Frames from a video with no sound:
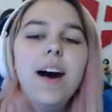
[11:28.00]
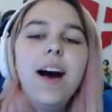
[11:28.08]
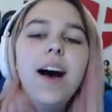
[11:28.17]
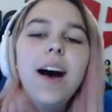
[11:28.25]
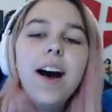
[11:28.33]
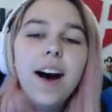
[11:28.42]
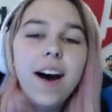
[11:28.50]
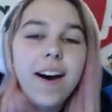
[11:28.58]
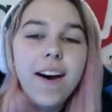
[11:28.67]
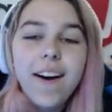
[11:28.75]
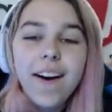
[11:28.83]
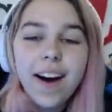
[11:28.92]
the color
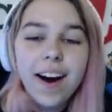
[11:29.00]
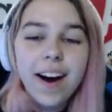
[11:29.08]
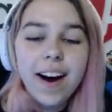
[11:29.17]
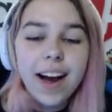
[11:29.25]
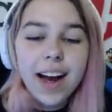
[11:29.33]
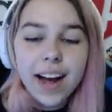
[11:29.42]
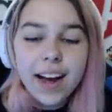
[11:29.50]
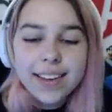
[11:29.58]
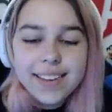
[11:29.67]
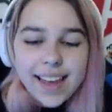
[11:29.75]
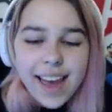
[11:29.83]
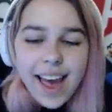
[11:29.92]
that they are. I didn't know that.
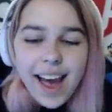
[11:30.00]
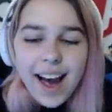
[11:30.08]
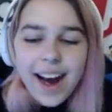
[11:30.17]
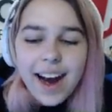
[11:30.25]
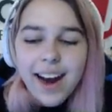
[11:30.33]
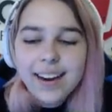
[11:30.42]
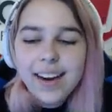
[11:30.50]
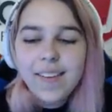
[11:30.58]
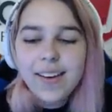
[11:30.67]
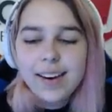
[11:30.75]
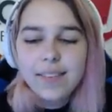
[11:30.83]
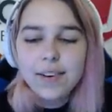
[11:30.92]
Yeah, I know.
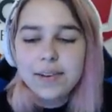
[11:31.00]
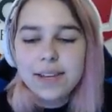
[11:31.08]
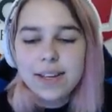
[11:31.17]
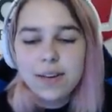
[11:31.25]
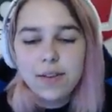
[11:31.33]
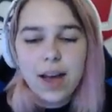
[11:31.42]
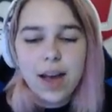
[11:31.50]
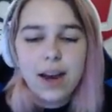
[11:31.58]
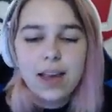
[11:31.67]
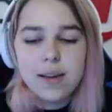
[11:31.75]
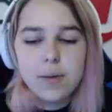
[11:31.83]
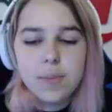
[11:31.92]
I never really knew that
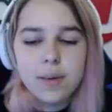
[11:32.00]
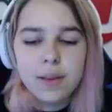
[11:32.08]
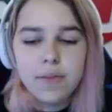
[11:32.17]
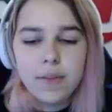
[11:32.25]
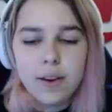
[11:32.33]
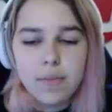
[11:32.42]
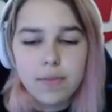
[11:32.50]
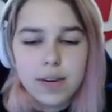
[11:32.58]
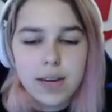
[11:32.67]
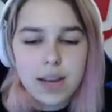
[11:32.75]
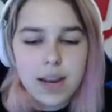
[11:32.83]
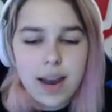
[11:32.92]
either, but they're very wow.
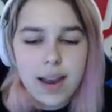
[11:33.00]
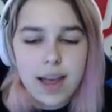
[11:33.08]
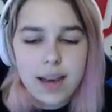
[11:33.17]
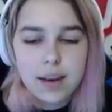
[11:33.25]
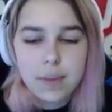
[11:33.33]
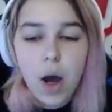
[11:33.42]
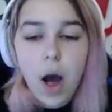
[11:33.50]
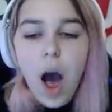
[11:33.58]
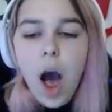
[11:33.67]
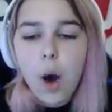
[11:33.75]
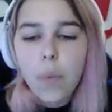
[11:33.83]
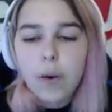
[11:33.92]
pretty. I like them.
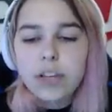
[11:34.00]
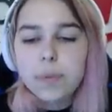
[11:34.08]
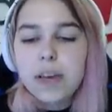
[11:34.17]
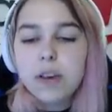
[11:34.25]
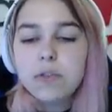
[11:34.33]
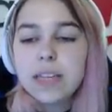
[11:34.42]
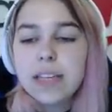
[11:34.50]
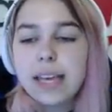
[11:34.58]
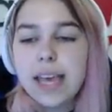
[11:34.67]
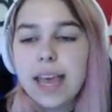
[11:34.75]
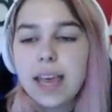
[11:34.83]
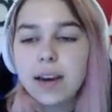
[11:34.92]
Oh, we should be using the
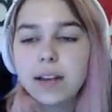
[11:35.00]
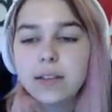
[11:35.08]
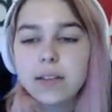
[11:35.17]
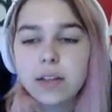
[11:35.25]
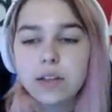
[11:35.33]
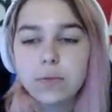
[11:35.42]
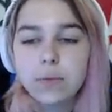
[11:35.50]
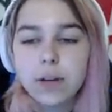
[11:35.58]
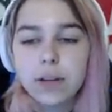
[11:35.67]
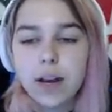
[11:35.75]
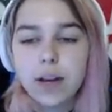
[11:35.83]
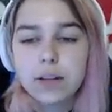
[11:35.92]
cannons. I just
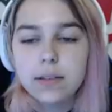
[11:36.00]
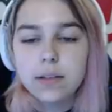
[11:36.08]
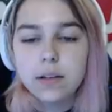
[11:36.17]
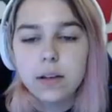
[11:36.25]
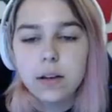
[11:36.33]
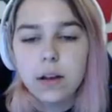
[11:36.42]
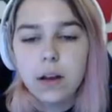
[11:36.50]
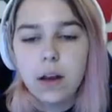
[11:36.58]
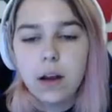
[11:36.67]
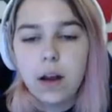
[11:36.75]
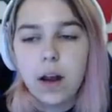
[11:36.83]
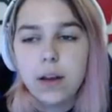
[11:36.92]
realized.
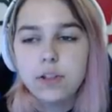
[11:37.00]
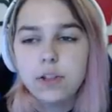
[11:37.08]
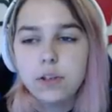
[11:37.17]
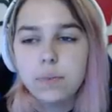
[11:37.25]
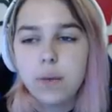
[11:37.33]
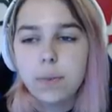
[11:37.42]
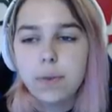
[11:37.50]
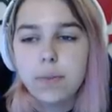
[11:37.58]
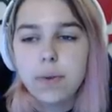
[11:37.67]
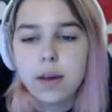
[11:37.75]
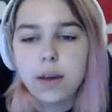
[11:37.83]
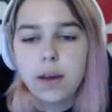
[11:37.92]
I should probably
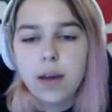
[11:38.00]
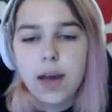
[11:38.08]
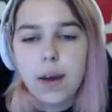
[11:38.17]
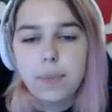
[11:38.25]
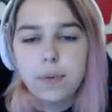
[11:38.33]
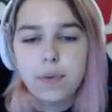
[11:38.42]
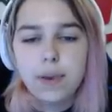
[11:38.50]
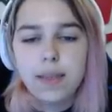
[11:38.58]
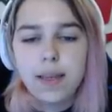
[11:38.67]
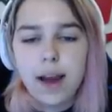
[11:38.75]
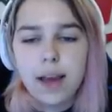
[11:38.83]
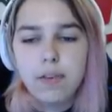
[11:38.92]
be helping with
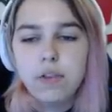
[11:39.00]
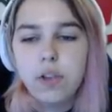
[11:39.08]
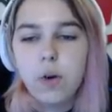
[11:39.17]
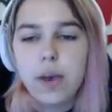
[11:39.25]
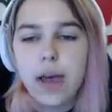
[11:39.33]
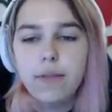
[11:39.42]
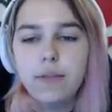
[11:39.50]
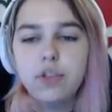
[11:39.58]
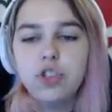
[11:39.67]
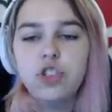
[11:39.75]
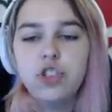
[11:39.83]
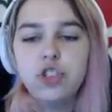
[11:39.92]
that, even though we have
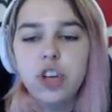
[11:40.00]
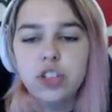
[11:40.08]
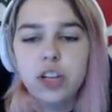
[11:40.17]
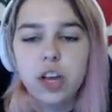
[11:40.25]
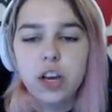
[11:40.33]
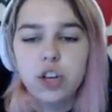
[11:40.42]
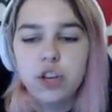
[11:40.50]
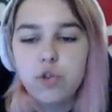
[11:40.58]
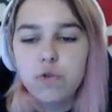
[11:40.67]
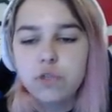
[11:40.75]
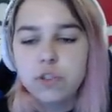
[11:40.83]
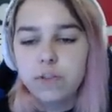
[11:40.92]
such like a
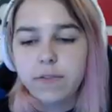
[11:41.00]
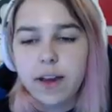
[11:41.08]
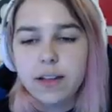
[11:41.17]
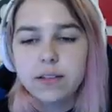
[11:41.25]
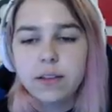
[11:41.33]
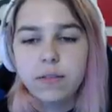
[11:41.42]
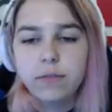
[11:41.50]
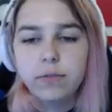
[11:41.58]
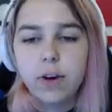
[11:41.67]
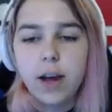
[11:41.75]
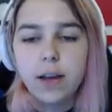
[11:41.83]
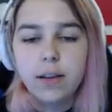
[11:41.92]
huge defense in the
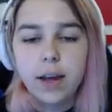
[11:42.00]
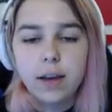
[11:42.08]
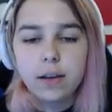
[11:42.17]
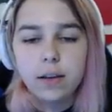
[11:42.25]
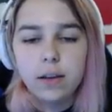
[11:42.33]
front. Like,